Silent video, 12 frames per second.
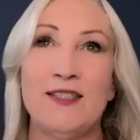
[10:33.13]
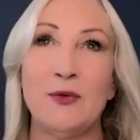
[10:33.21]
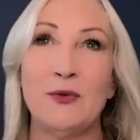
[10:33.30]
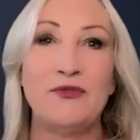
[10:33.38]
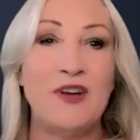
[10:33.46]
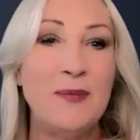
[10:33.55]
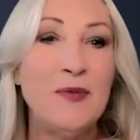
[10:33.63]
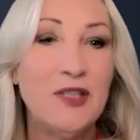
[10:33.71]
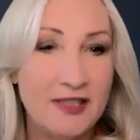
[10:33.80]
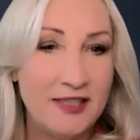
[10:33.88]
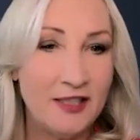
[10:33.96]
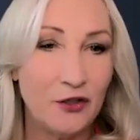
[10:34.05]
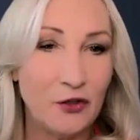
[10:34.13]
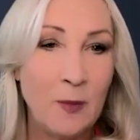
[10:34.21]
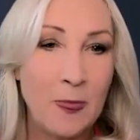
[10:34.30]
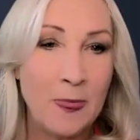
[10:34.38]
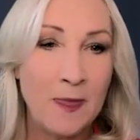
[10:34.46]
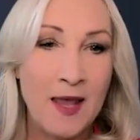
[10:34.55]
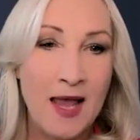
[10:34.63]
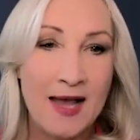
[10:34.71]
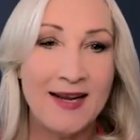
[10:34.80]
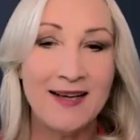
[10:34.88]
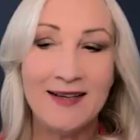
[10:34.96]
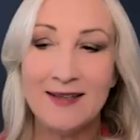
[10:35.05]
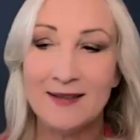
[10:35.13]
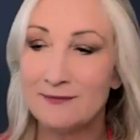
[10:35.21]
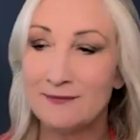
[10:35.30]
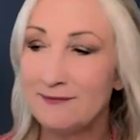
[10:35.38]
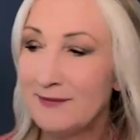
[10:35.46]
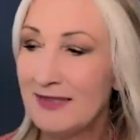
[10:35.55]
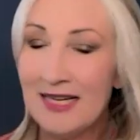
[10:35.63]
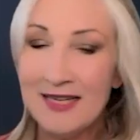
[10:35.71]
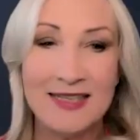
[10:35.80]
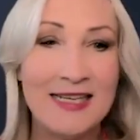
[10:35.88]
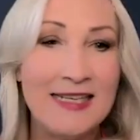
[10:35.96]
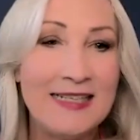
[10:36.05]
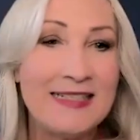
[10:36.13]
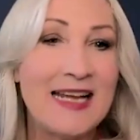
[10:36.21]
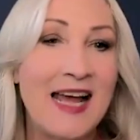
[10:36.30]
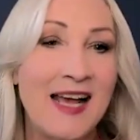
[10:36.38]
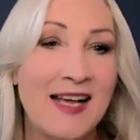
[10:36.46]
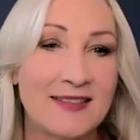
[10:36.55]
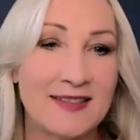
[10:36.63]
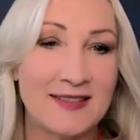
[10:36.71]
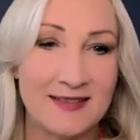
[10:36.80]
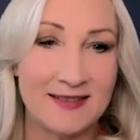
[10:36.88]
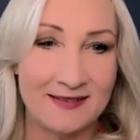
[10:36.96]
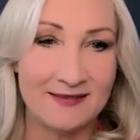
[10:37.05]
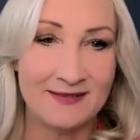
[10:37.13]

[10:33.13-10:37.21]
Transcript: So if I'm the leader and I am delegating tasks